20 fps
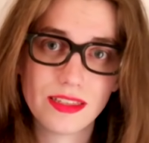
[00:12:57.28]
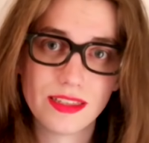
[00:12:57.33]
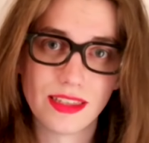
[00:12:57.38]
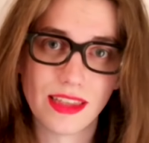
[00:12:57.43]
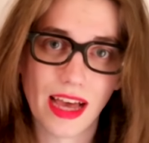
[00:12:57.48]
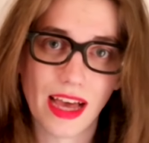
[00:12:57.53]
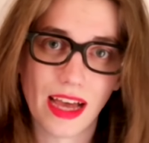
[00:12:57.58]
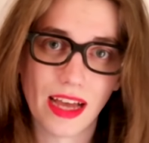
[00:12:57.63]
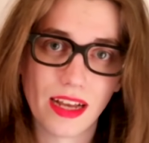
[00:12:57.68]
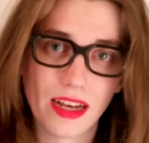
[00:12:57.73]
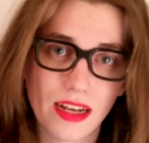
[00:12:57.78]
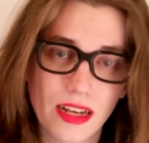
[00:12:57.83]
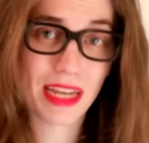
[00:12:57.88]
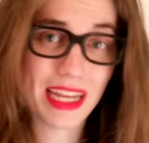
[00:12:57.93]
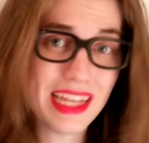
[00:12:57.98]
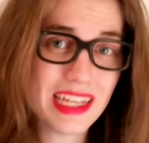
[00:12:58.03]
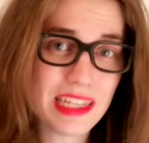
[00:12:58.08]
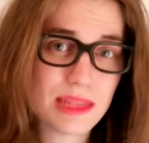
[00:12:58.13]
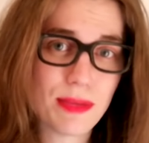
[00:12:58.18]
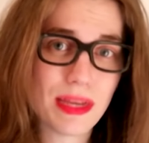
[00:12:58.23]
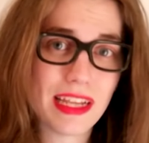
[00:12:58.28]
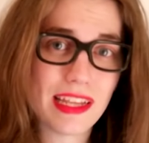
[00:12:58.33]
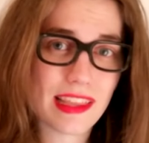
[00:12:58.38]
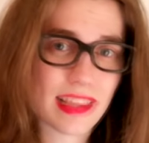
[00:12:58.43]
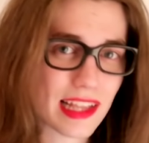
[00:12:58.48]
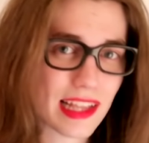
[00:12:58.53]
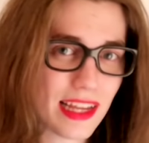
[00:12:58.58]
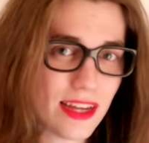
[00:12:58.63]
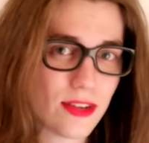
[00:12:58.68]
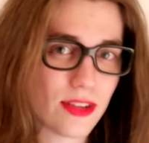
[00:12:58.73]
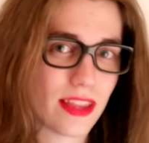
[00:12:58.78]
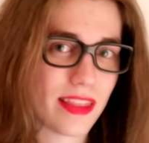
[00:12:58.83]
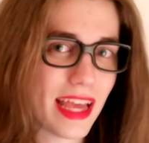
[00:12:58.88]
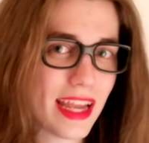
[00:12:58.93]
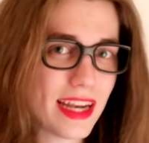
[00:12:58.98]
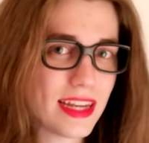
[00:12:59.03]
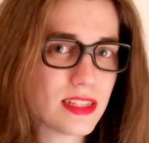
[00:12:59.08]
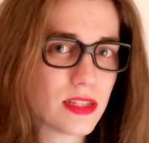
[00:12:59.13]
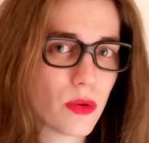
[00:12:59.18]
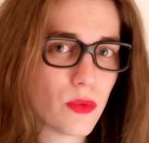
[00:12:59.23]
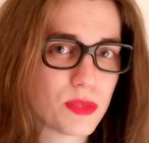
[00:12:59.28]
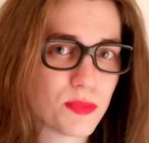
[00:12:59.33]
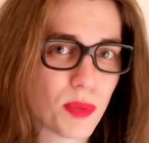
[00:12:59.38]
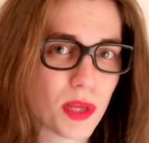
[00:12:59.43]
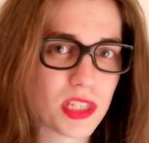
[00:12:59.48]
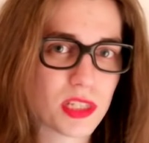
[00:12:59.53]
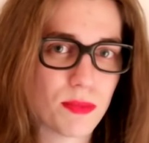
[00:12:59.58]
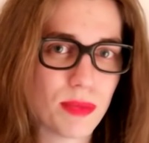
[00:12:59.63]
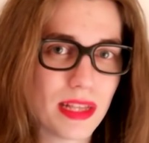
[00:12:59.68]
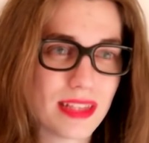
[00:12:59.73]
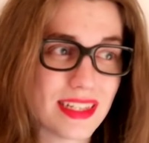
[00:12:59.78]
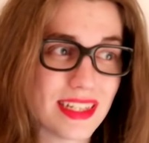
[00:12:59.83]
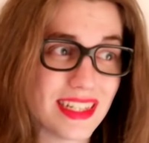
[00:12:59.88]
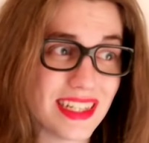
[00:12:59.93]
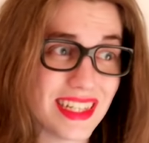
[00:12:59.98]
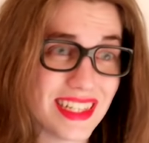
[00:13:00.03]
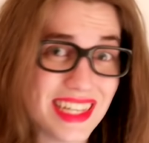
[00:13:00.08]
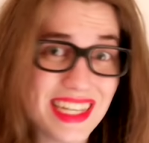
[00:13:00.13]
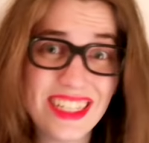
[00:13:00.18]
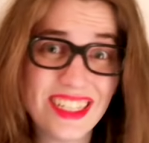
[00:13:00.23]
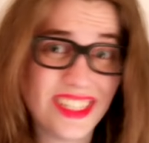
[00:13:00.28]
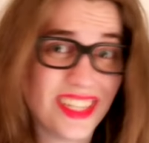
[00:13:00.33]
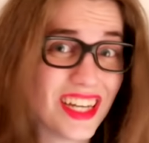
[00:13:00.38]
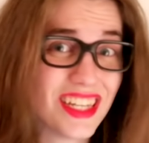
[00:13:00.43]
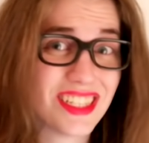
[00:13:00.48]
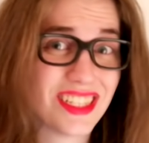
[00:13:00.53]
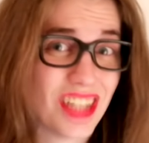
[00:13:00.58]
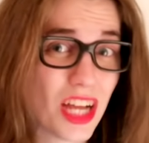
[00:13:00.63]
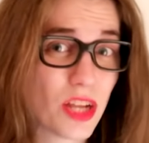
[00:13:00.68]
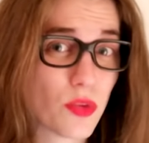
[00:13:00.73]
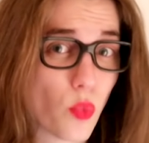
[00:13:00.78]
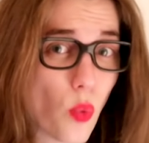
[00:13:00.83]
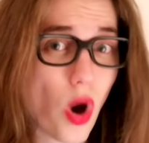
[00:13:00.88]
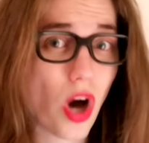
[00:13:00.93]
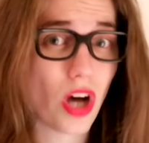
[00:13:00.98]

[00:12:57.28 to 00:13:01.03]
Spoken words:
to that. But he has made it clear that that is a responsibility that he does not